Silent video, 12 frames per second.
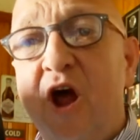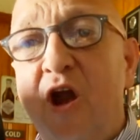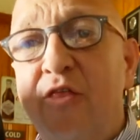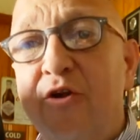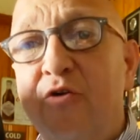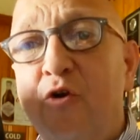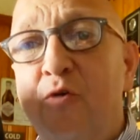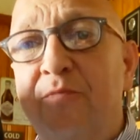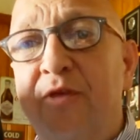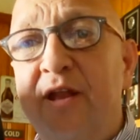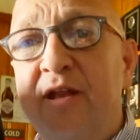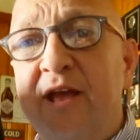are the
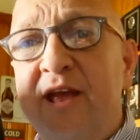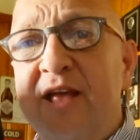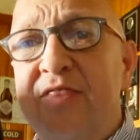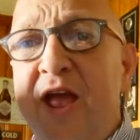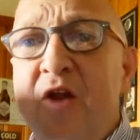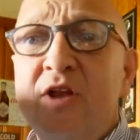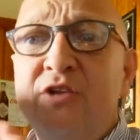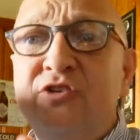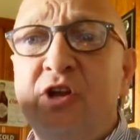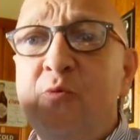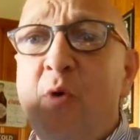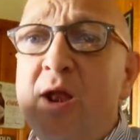group that they don't
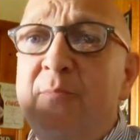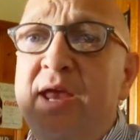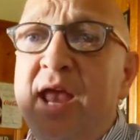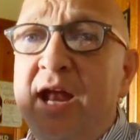necessarily want to be